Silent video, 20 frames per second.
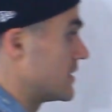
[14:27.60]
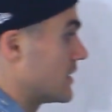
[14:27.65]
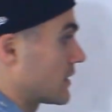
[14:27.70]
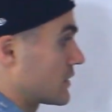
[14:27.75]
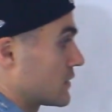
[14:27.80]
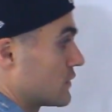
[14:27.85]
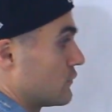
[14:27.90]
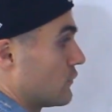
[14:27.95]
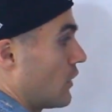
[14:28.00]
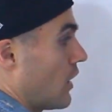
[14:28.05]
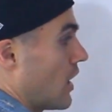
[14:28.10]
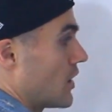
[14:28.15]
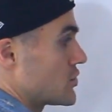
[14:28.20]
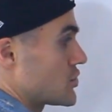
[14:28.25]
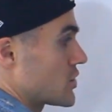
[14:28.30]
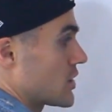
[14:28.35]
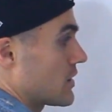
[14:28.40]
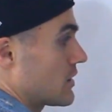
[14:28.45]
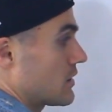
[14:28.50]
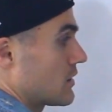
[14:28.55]
deductive
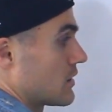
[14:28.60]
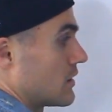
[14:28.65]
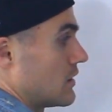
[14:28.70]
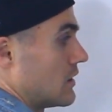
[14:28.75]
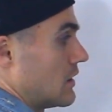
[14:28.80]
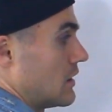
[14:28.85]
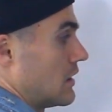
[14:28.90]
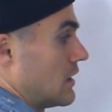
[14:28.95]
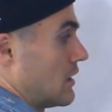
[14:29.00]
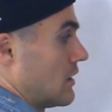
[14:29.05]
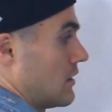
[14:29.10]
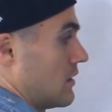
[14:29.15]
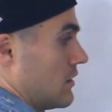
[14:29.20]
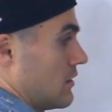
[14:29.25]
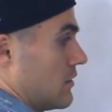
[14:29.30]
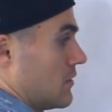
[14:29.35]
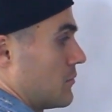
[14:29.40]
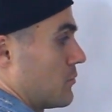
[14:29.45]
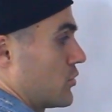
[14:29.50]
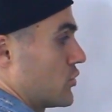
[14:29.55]
logic,
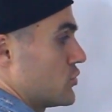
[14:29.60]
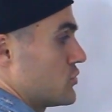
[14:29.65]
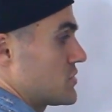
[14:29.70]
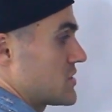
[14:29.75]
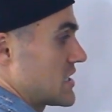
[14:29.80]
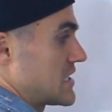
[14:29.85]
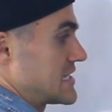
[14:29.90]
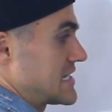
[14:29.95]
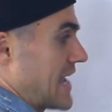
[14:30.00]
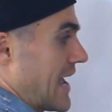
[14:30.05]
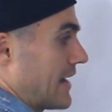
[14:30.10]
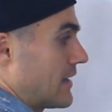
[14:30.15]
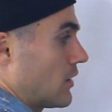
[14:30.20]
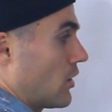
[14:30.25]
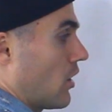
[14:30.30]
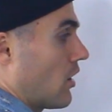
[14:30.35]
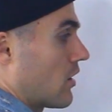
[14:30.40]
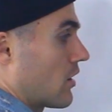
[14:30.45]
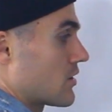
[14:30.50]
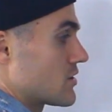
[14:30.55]
producing 10
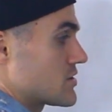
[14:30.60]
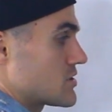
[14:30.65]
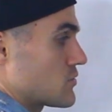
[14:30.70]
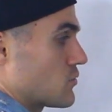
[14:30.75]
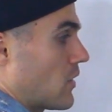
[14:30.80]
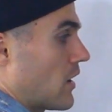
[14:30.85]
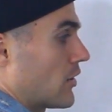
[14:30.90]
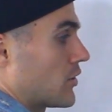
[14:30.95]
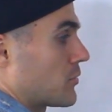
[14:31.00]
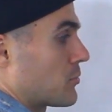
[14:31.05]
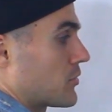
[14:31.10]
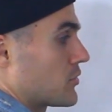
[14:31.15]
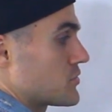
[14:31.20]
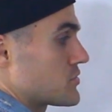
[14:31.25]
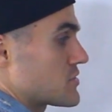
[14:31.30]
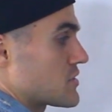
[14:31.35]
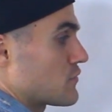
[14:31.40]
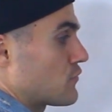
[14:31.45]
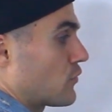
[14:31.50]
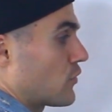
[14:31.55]
cars while you're
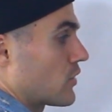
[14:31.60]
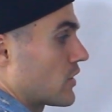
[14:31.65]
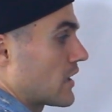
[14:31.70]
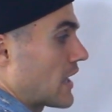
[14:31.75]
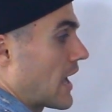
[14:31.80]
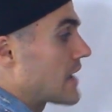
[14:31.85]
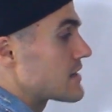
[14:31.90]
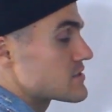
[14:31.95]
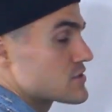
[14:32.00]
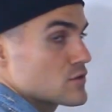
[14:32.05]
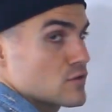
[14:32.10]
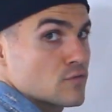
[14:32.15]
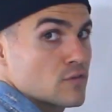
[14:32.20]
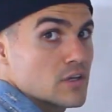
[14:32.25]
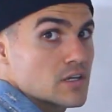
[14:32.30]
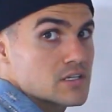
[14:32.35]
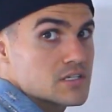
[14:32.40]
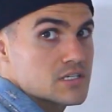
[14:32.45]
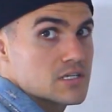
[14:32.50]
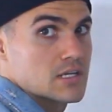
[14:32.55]
producing 40
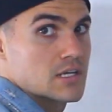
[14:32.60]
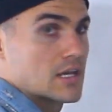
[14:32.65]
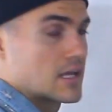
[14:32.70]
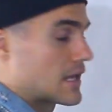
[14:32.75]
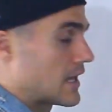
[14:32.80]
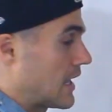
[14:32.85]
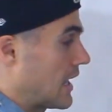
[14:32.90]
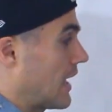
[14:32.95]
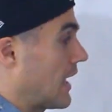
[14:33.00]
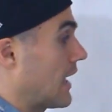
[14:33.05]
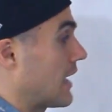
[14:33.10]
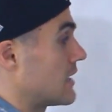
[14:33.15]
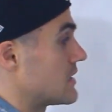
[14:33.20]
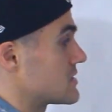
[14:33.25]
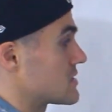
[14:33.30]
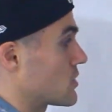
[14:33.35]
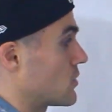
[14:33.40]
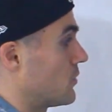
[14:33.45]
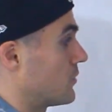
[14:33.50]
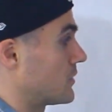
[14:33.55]
SUVs
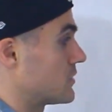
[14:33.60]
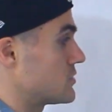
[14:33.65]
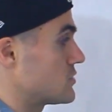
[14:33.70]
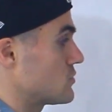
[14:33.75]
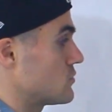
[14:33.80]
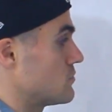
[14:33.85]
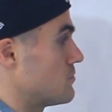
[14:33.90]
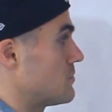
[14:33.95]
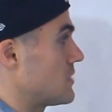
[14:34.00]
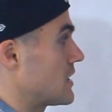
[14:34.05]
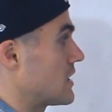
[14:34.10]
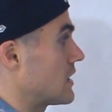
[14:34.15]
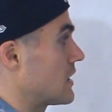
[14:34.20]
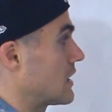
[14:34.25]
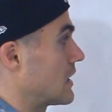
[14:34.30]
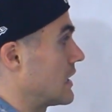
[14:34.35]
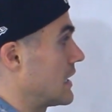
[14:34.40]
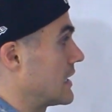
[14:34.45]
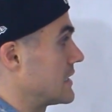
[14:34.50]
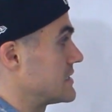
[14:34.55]
is going to
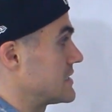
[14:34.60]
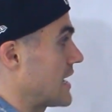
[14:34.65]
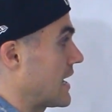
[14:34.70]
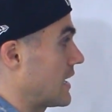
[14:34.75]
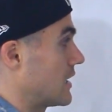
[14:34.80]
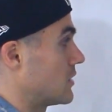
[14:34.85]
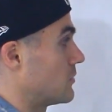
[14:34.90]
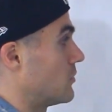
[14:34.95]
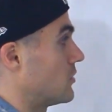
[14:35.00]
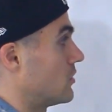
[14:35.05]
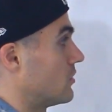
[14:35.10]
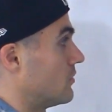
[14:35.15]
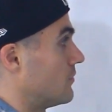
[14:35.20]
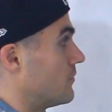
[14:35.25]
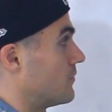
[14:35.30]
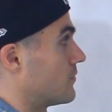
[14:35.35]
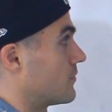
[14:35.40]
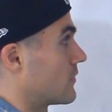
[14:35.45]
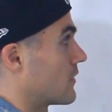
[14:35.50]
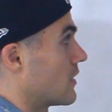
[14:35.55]
be attainable
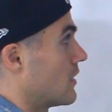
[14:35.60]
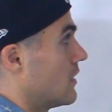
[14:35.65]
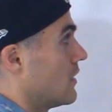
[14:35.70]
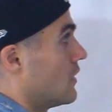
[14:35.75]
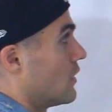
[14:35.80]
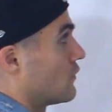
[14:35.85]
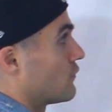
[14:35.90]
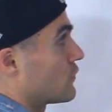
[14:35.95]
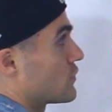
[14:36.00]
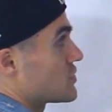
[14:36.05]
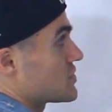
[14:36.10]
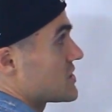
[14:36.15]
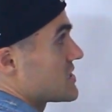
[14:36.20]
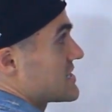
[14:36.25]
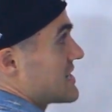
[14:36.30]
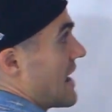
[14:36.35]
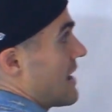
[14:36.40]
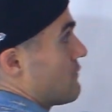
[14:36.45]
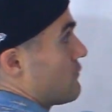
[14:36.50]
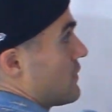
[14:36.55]

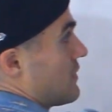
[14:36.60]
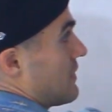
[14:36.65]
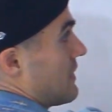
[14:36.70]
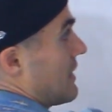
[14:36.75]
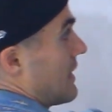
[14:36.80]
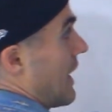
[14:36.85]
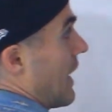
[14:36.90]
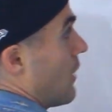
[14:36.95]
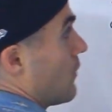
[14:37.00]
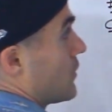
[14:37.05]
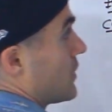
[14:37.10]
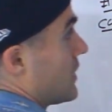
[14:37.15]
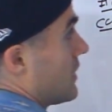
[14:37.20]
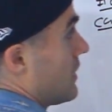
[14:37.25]
versus everything out